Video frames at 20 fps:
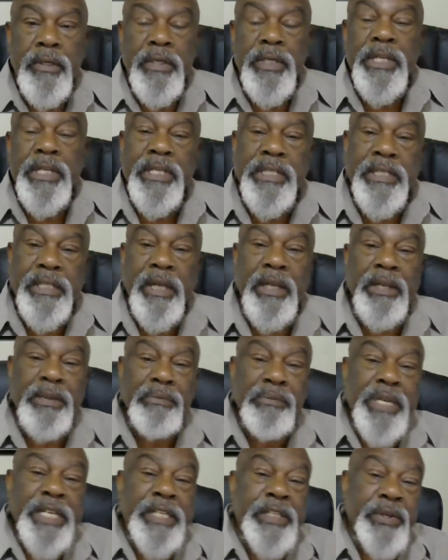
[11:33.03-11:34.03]
And it's telling
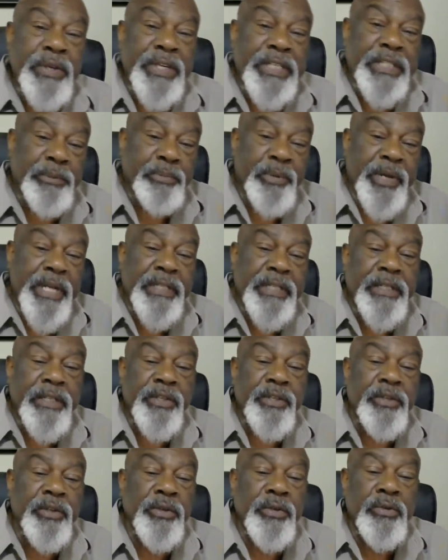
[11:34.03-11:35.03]
me to express to
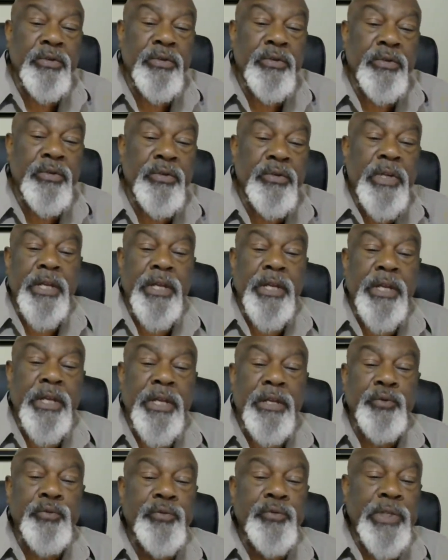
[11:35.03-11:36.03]
you that
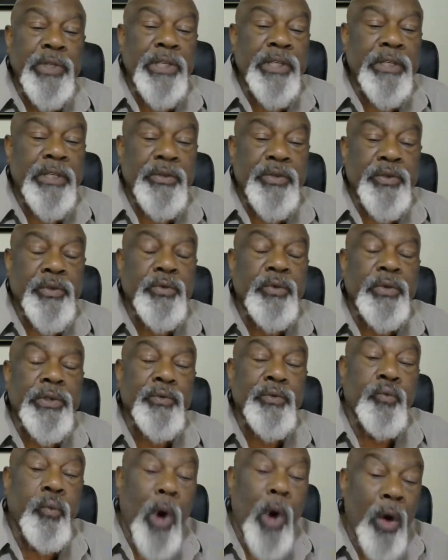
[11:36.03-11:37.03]
if you really and
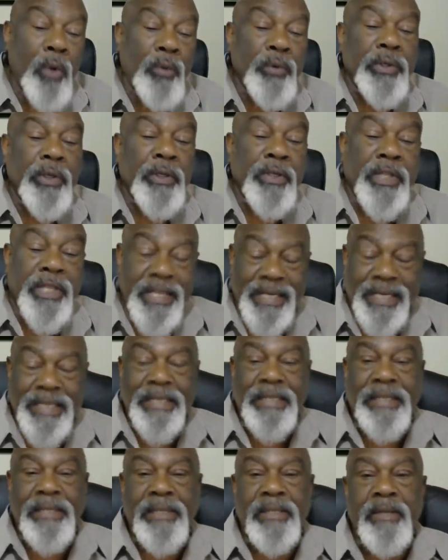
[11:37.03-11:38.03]
truly want
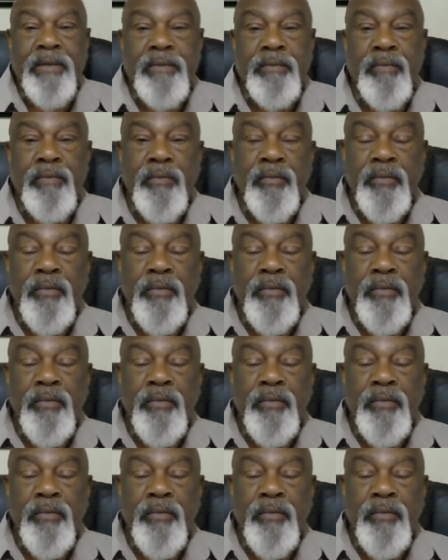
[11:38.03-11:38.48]
this,